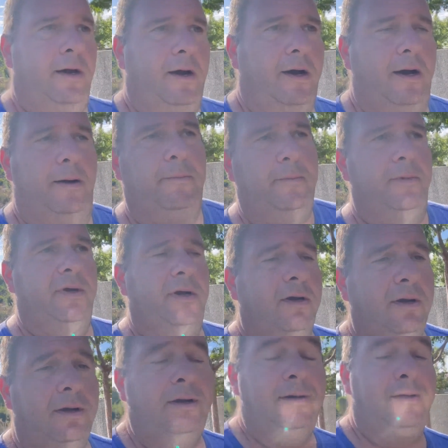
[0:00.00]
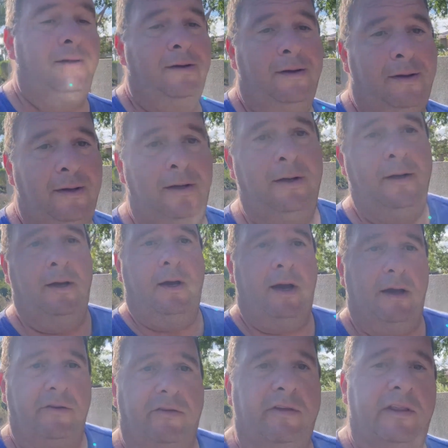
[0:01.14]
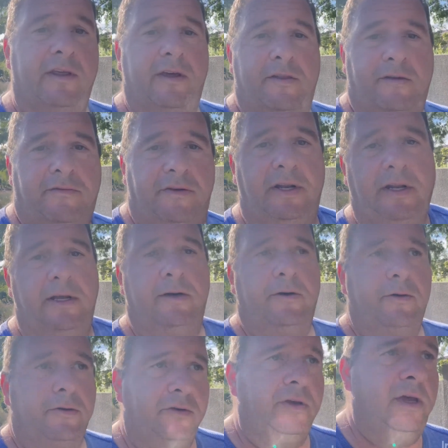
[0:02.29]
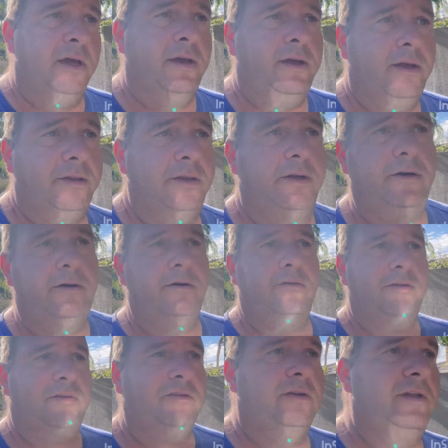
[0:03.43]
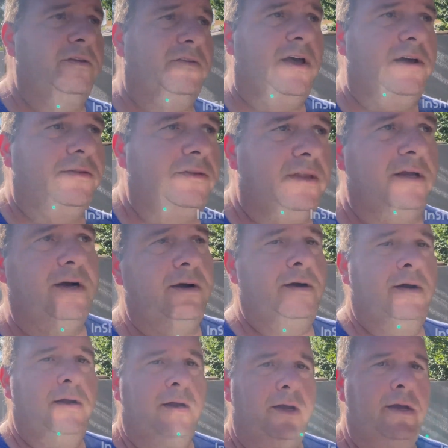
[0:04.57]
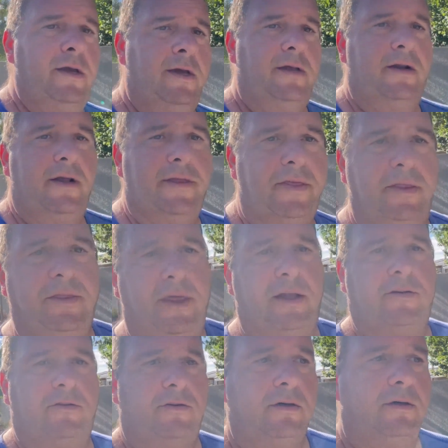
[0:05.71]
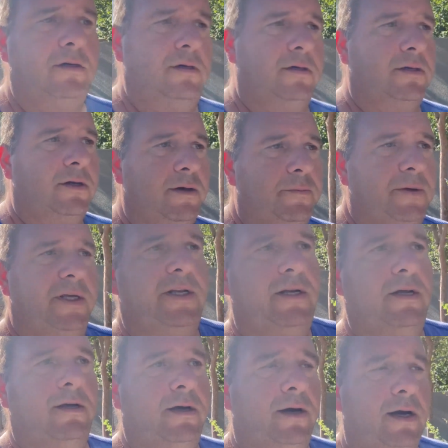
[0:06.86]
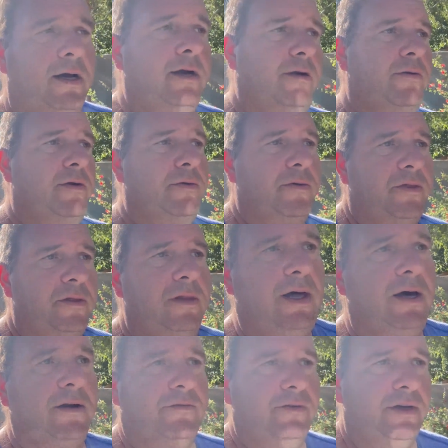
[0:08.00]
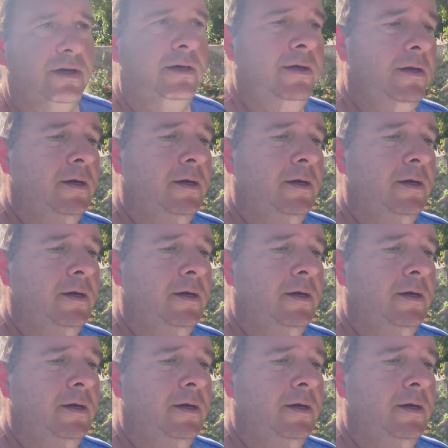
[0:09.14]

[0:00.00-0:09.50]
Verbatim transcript: Um, I see the other videos and the nervousness out there. And I think that's all good. I mean, I agree with a lot of it.